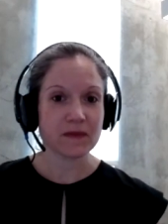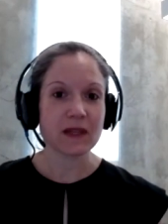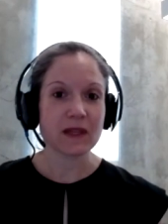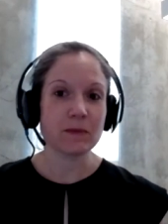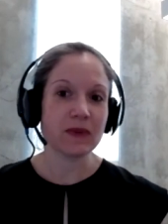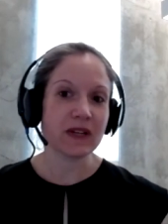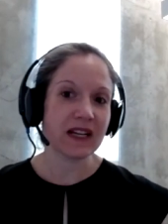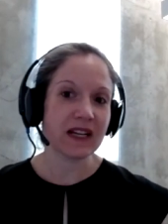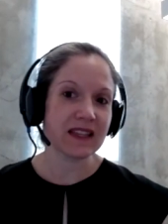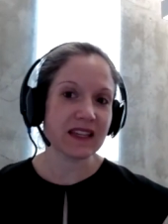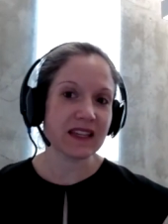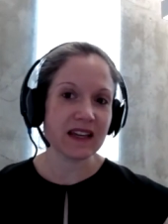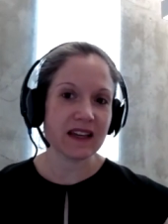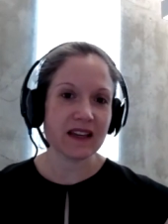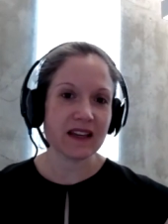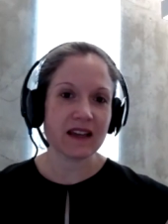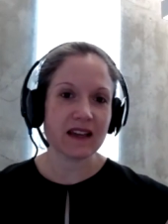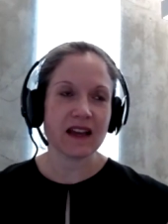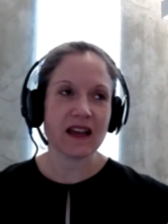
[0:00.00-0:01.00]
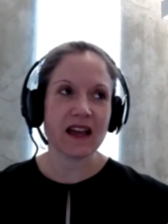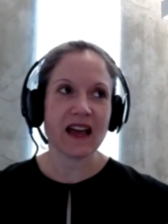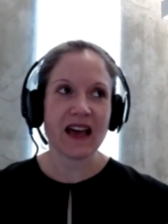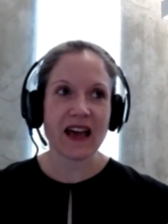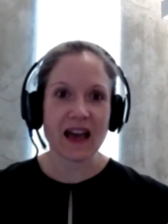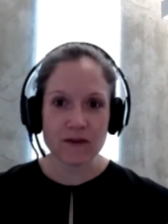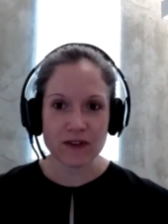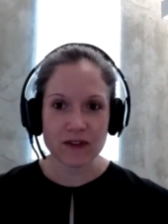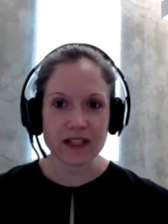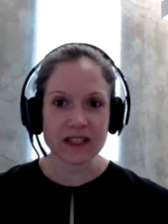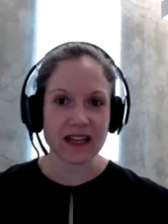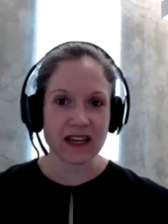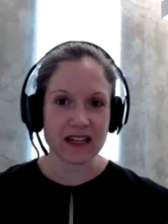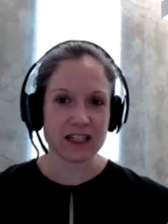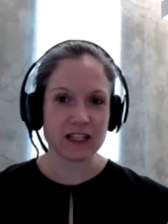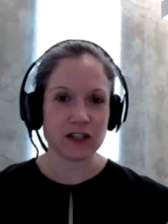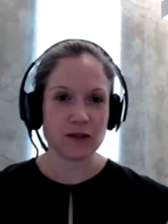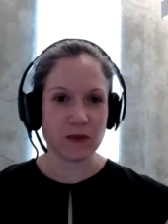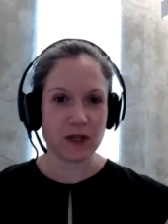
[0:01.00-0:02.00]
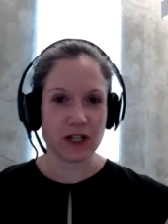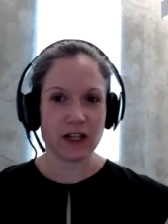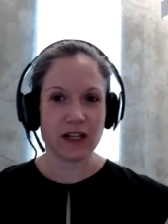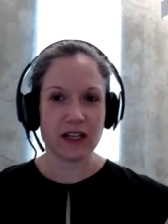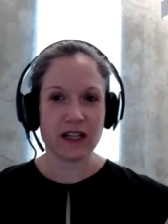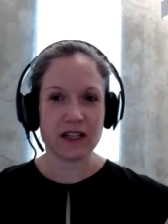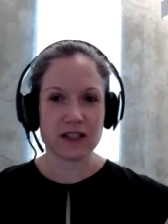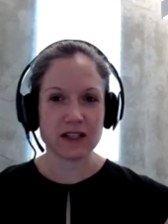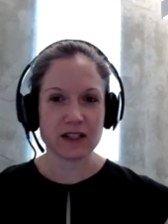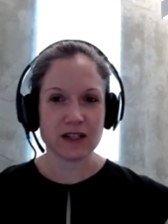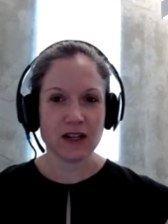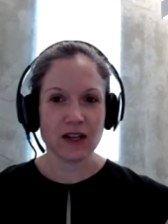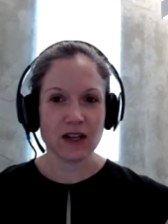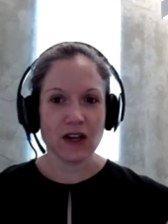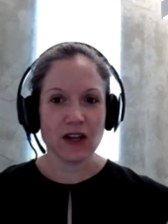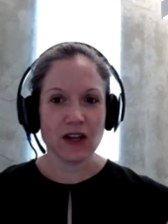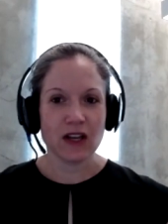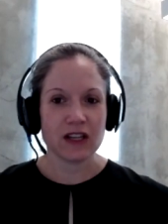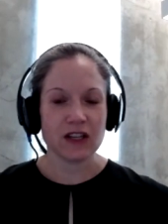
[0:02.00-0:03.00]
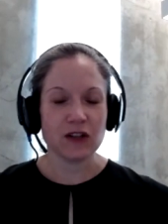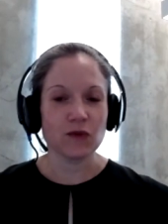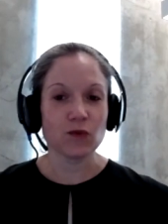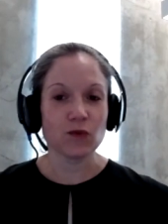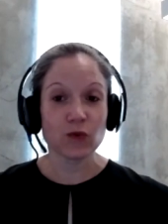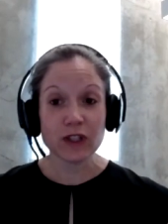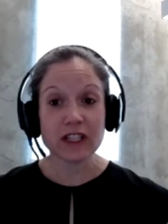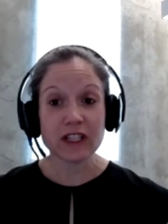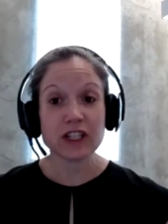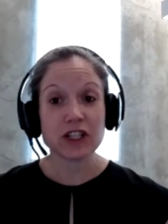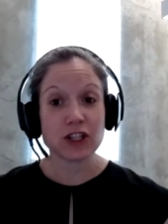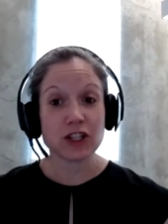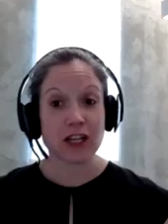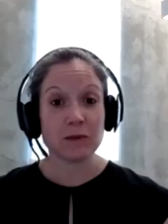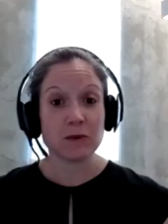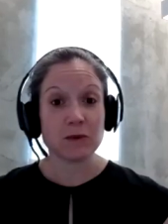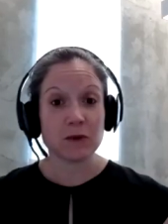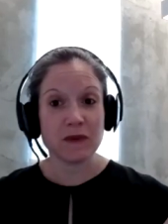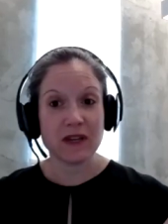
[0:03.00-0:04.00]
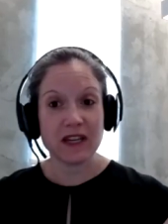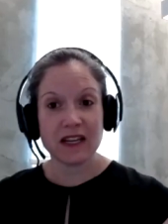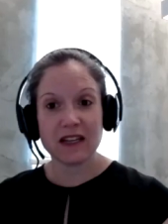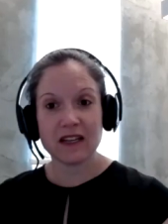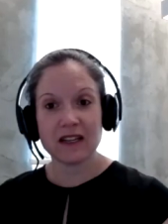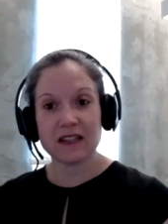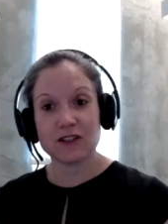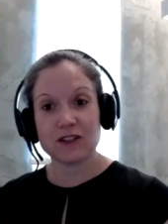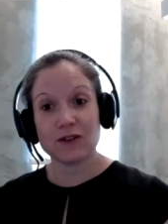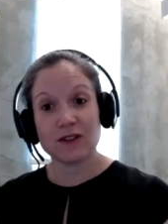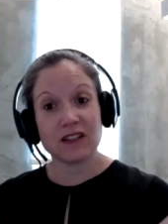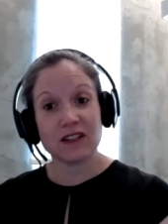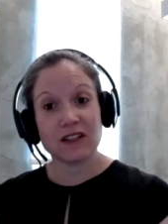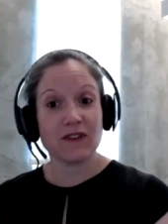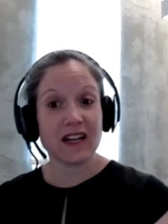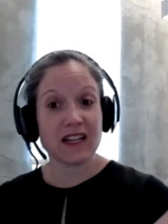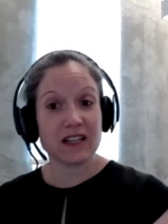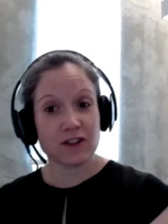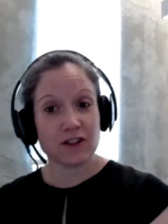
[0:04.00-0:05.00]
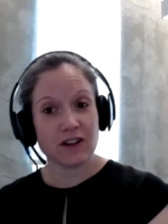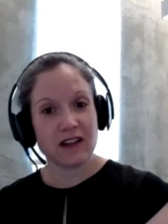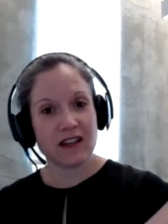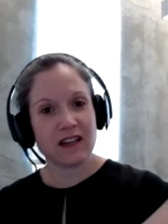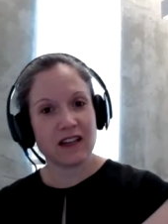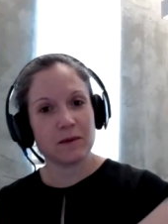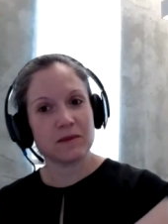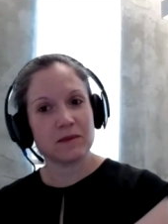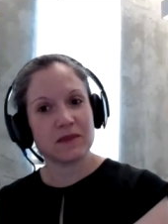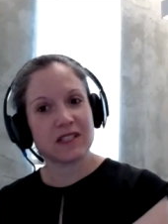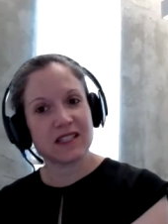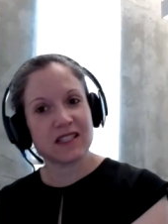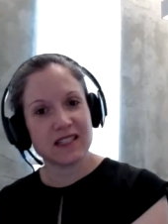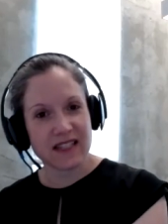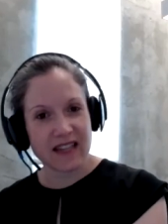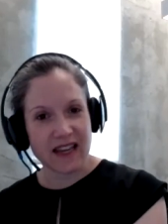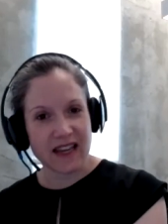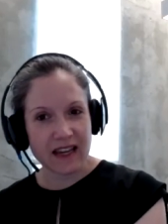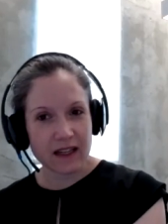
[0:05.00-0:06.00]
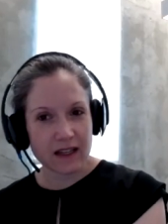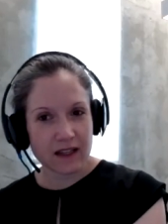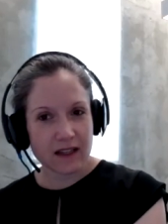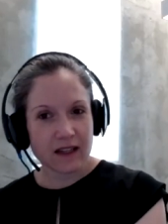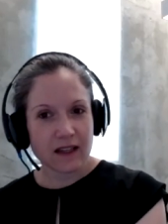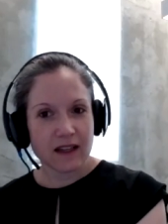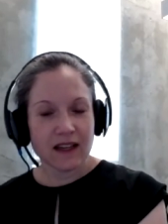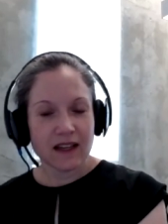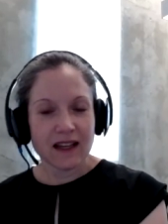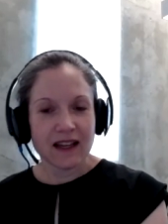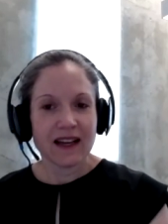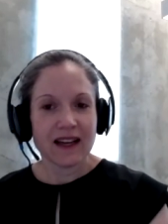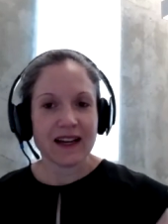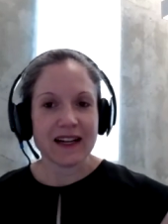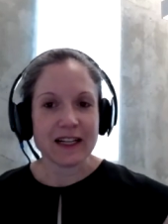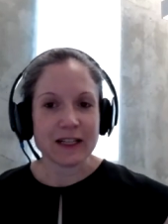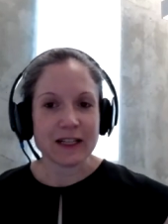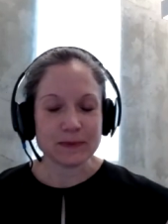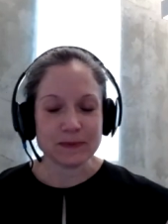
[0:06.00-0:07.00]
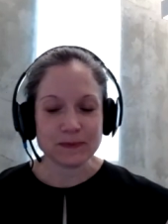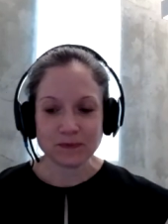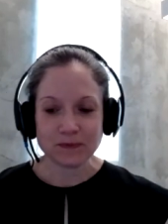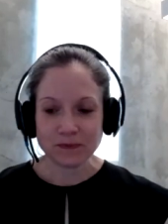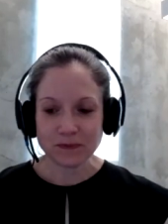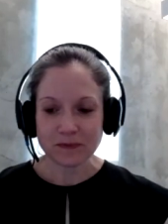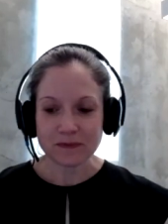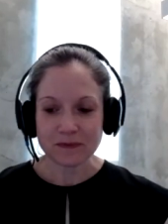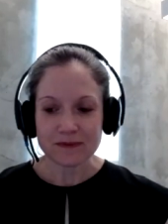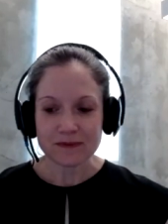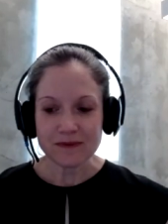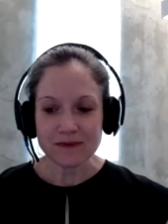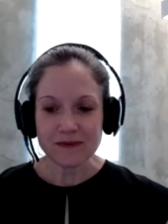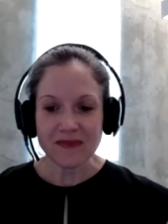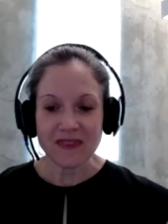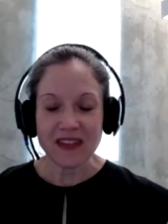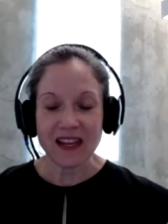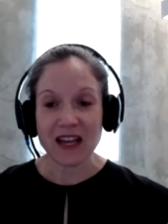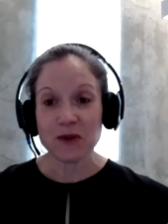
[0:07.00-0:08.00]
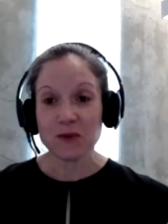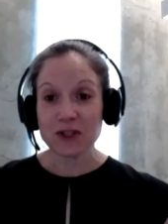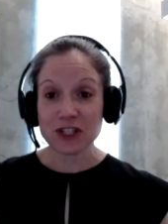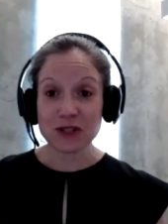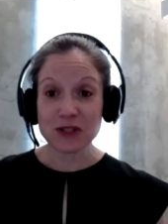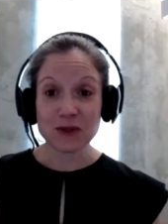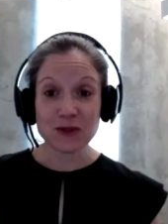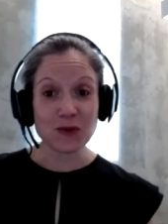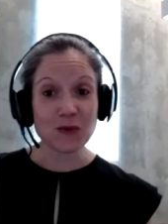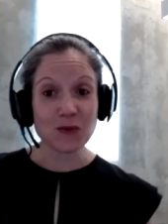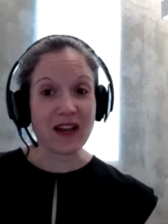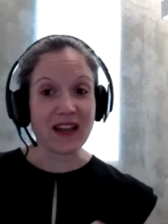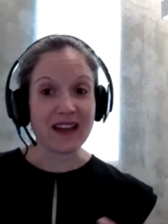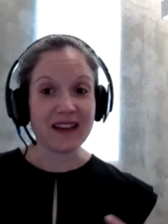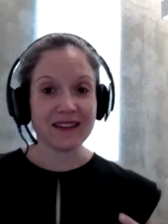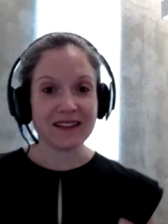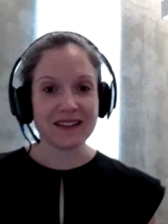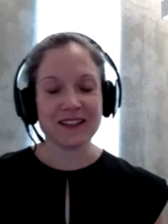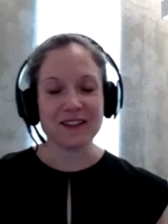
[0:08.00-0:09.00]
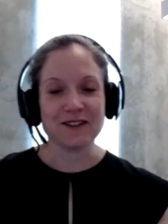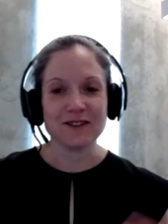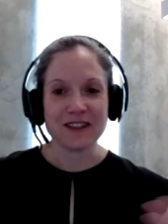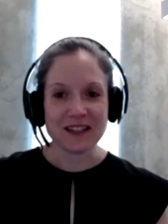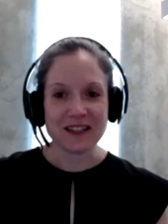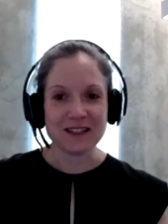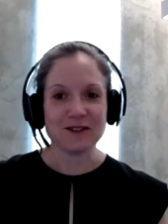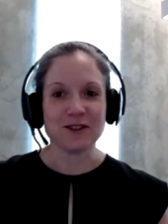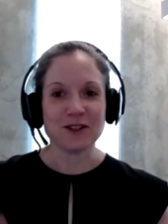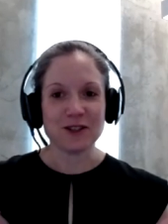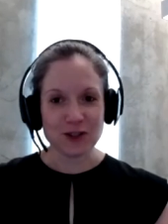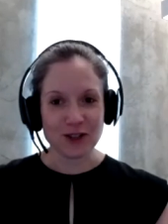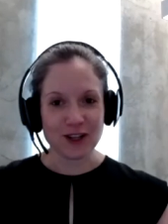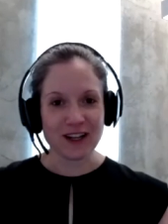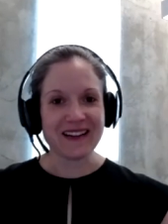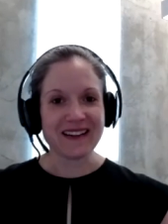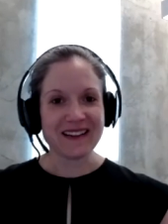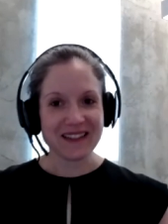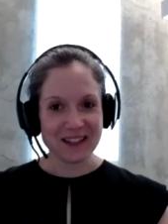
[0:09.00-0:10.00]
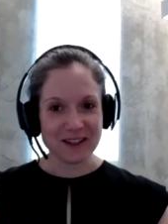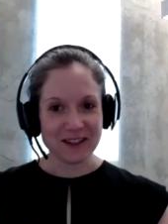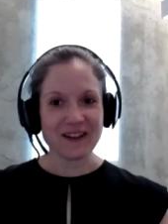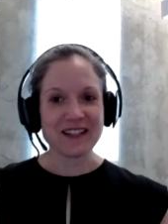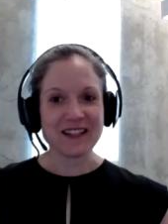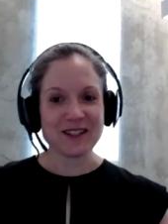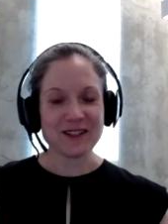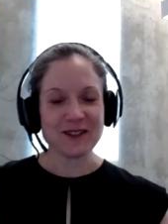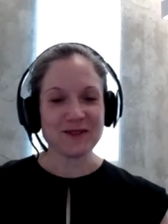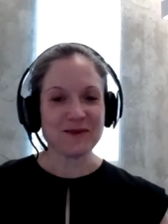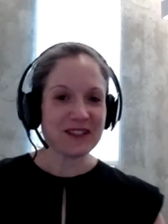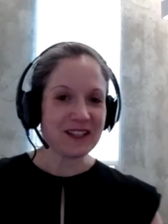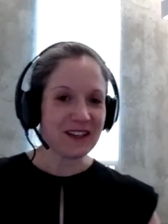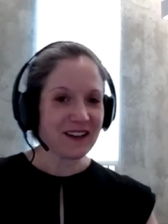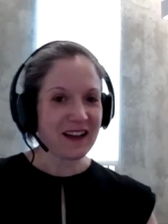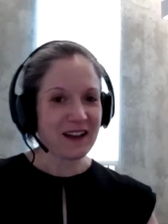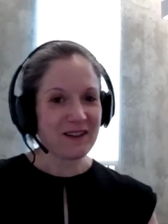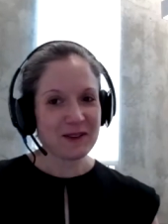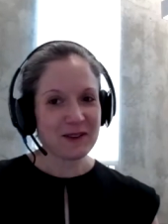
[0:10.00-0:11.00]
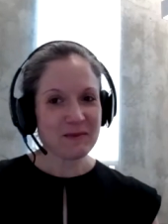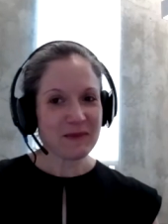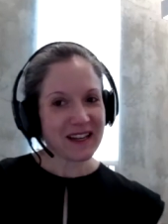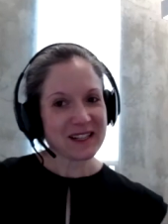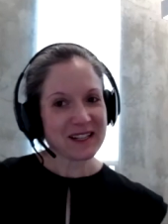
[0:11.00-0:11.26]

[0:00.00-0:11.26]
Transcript: but i think having that experience you know really shaped me into the advisor i am today um, i wish there was a way you know that you could train advisors without having bad